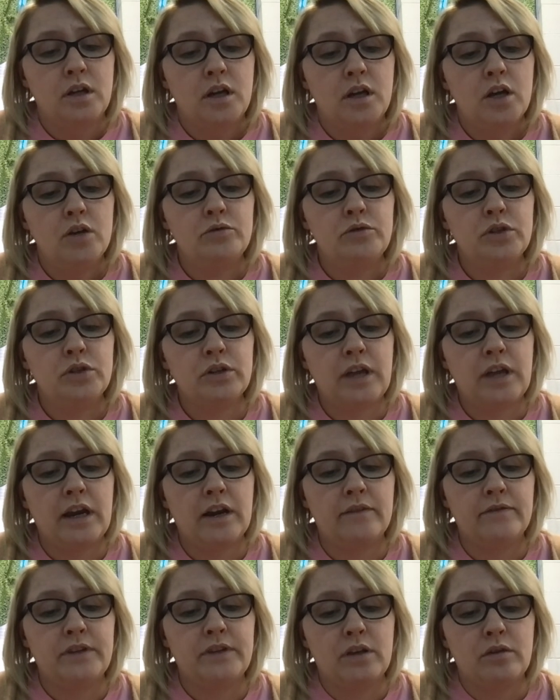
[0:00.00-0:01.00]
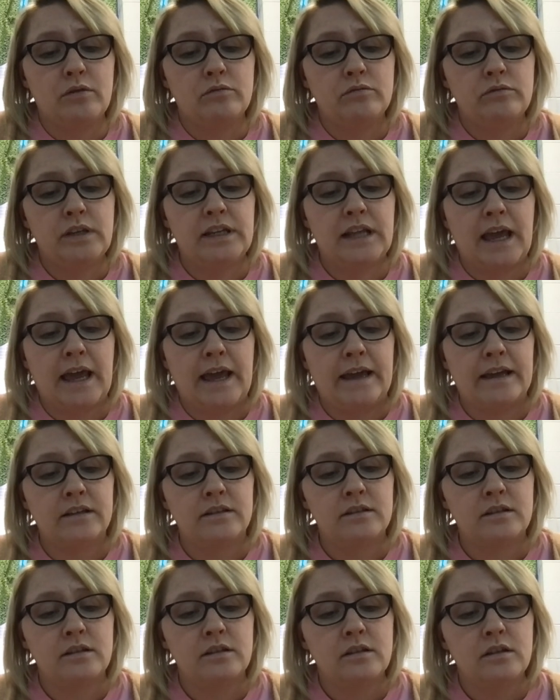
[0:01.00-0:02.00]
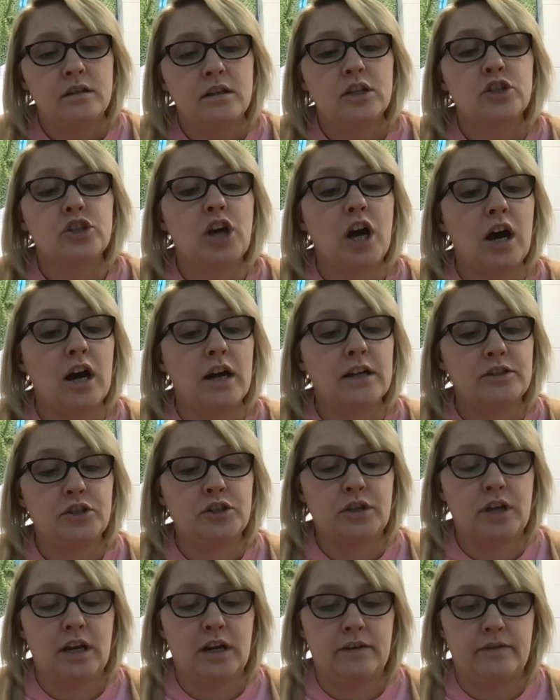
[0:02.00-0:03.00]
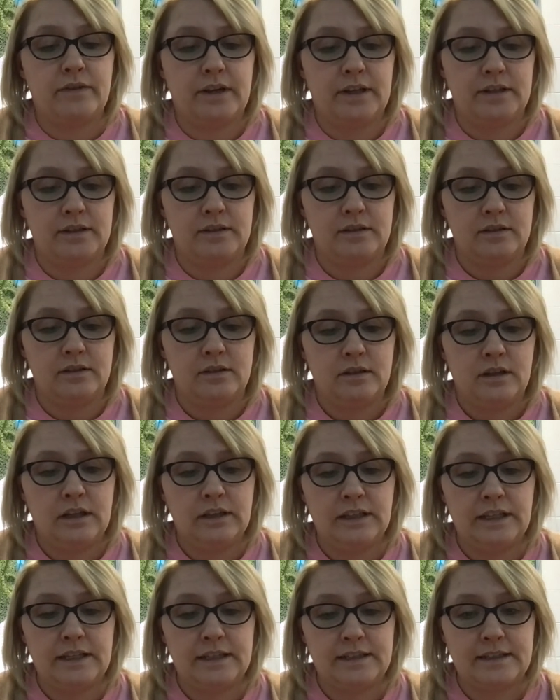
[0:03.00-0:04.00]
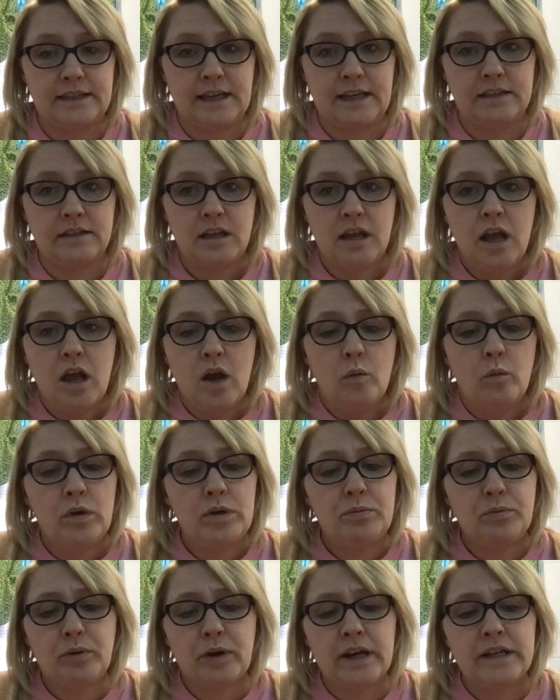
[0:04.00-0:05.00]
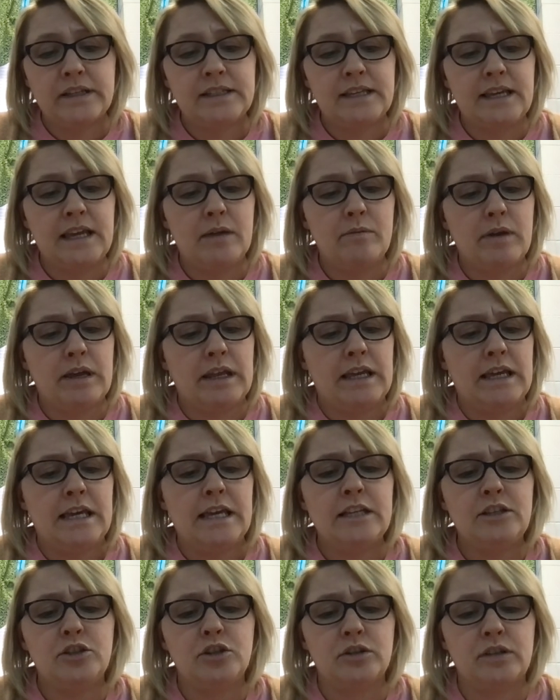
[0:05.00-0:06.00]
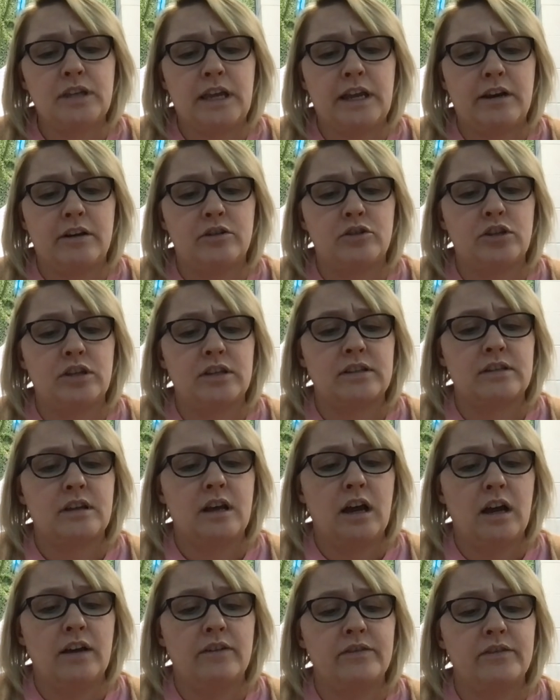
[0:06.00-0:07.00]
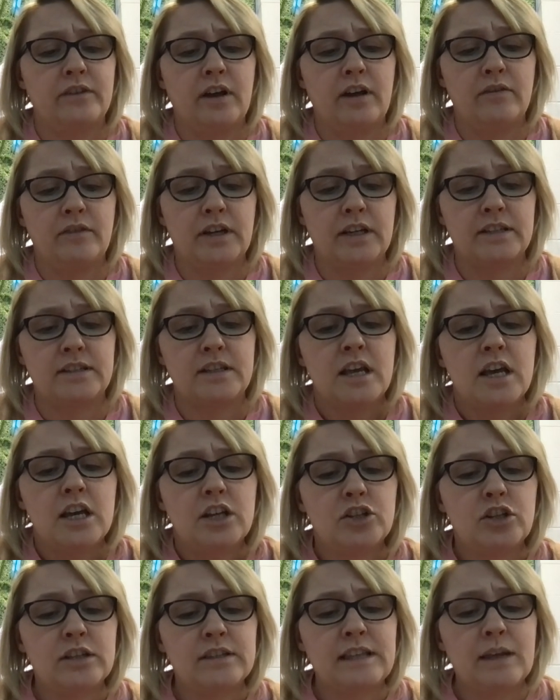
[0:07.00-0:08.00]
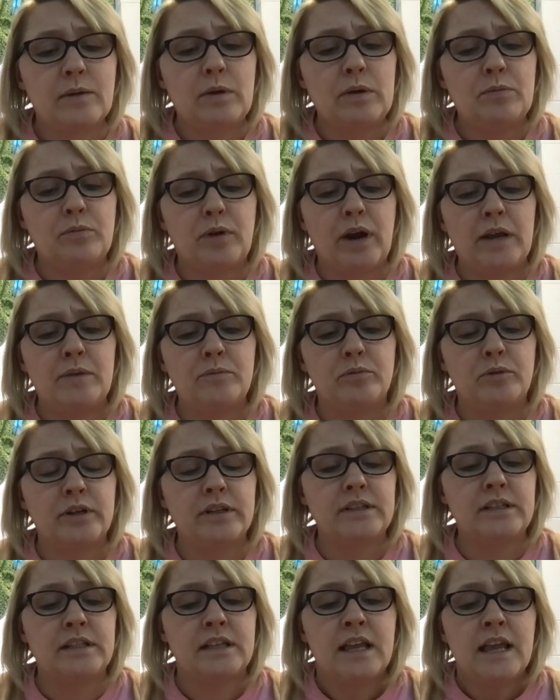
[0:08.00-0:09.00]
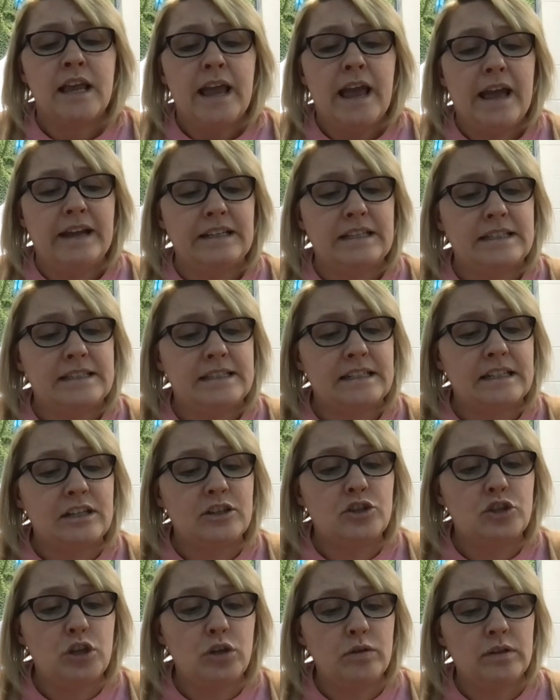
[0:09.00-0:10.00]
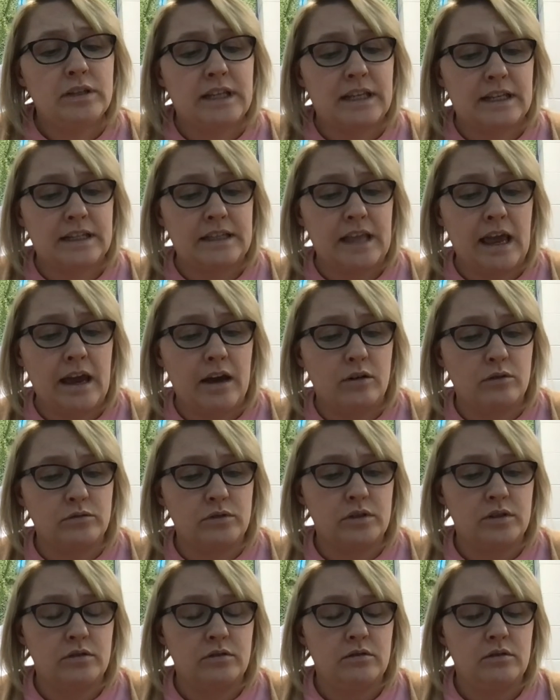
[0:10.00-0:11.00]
Who took care of you? Nina asked. God took care of us, Aaliyah said. We prayed to him and he took care of us, just like we prayed in prison and he sent us you to get us out.